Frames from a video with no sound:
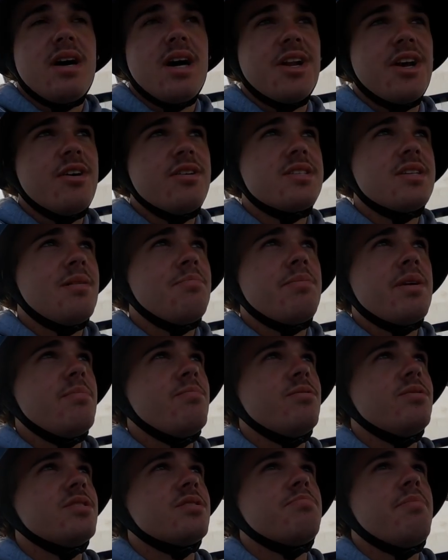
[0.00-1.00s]
I know some
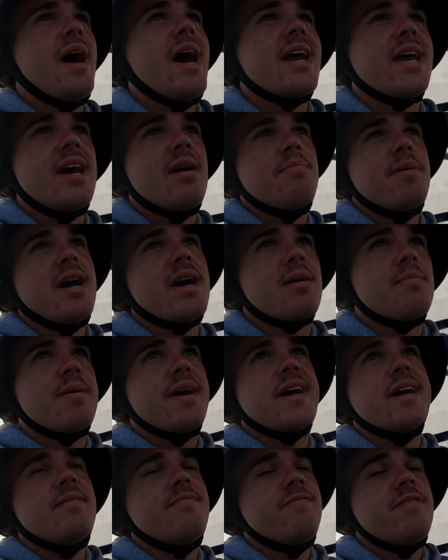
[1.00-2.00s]
people just bag out, bag out,
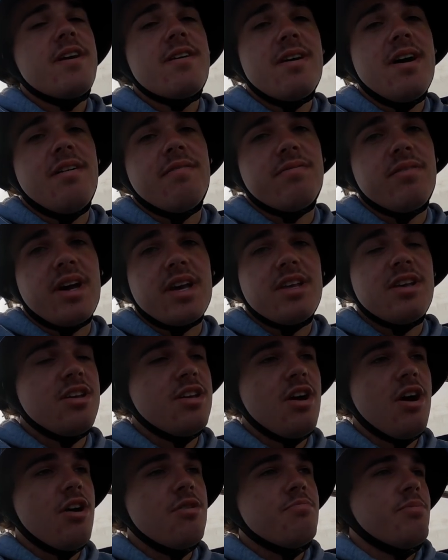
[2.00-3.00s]
bag, and fair enough, like, you're
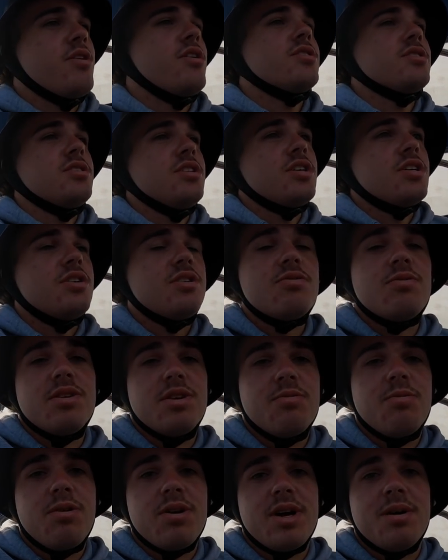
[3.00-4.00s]
your own person, you can do
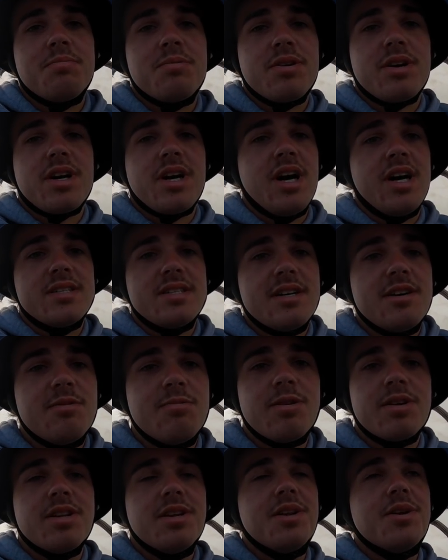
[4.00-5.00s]
what you want, I can't tell
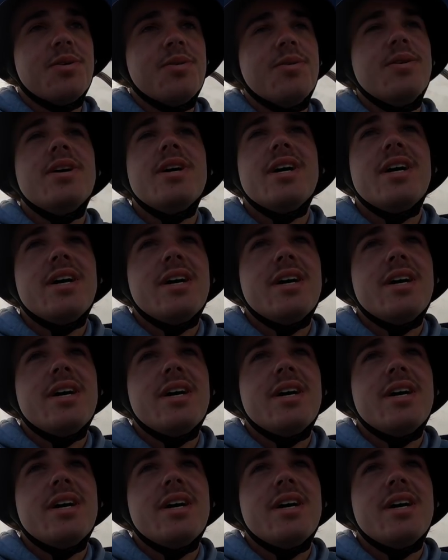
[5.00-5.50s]
you what to do.